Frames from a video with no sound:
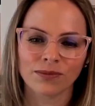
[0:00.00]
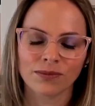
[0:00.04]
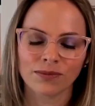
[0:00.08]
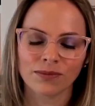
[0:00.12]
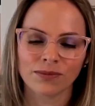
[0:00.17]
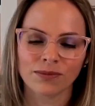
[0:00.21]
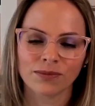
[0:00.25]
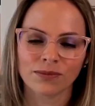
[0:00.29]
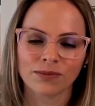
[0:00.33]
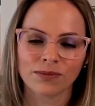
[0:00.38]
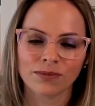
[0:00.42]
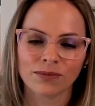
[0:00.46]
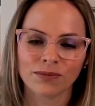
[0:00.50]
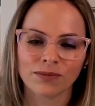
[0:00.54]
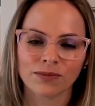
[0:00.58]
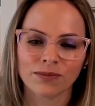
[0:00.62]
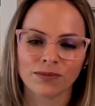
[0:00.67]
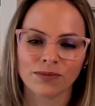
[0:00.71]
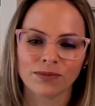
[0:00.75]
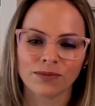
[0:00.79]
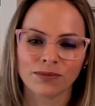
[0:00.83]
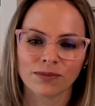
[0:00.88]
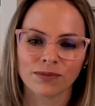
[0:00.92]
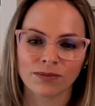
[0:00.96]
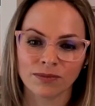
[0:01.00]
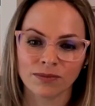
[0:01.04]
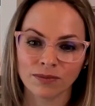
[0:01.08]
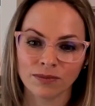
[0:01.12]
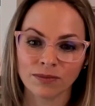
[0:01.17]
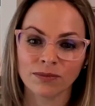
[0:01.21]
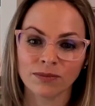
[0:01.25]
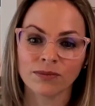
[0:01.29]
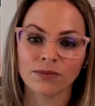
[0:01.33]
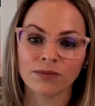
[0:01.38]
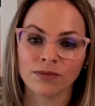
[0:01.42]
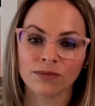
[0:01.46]

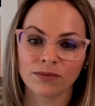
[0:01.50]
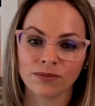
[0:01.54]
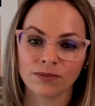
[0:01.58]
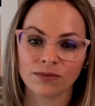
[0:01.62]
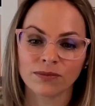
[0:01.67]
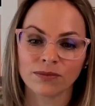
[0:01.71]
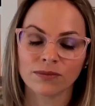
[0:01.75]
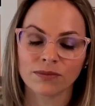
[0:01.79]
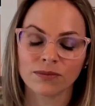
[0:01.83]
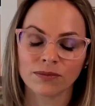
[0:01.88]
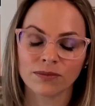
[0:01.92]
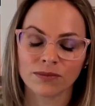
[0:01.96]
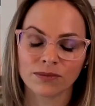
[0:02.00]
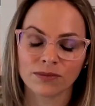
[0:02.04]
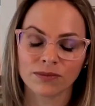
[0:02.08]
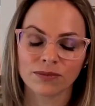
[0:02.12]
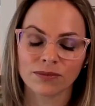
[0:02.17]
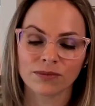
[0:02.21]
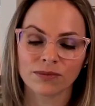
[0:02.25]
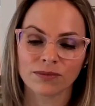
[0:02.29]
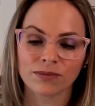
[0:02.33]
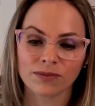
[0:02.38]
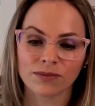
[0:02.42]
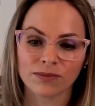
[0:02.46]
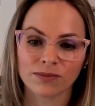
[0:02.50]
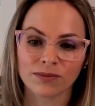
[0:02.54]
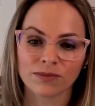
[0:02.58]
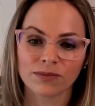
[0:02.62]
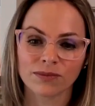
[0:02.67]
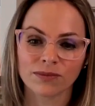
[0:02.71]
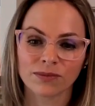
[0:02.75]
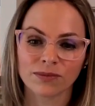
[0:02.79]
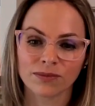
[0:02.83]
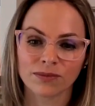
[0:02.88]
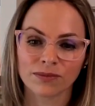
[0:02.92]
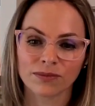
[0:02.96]

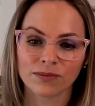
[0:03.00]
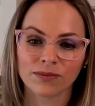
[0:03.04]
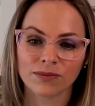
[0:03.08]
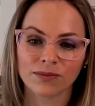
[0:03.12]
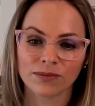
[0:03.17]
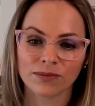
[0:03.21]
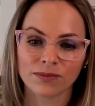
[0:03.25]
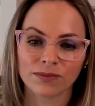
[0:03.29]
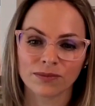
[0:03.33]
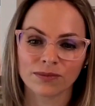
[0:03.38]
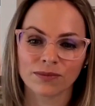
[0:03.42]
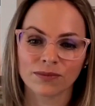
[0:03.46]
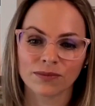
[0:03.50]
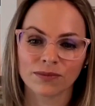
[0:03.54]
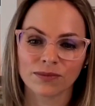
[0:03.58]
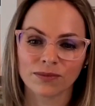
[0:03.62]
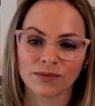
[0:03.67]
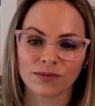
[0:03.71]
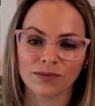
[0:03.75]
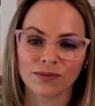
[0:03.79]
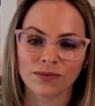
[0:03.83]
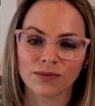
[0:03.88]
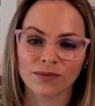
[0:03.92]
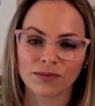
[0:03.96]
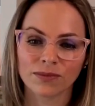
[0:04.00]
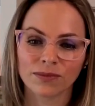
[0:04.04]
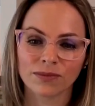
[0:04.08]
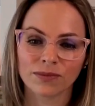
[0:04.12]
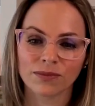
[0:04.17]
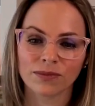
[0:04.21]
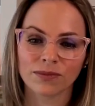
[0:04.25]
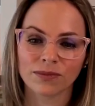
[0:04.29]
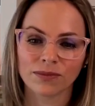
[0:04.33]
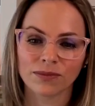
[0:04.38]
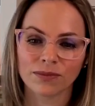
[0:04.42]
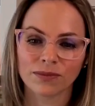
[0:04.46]

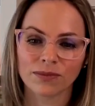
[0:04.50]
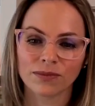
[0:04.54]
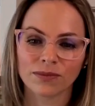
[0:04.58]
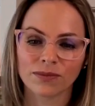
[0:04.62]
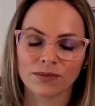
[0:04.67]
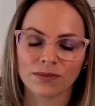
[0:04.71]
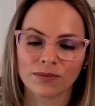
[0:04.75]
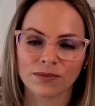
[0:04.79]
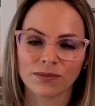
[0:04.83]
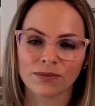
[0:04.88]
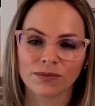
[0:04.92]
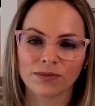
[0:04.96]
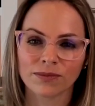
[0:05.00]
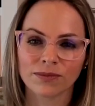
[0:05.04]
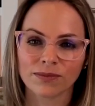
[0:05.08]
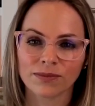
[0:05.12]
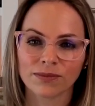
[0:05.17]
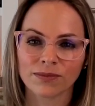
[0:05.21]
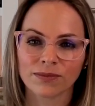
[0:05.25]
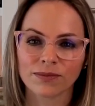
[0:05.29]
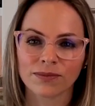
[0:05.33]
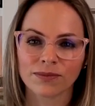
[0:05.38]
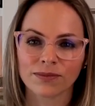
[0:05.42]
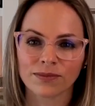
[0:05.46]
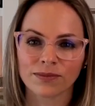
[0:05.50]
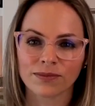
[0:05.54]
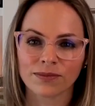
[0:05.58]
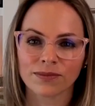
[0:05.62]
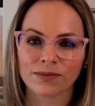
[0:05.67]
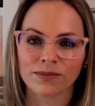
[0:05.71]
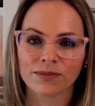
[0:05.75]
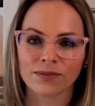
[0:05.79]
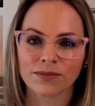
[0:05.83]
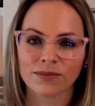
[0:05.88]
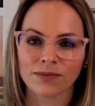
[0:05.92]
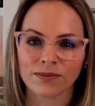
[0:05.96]

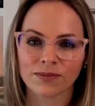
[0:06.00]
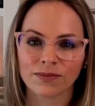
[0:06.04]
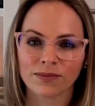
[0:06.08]
(silent)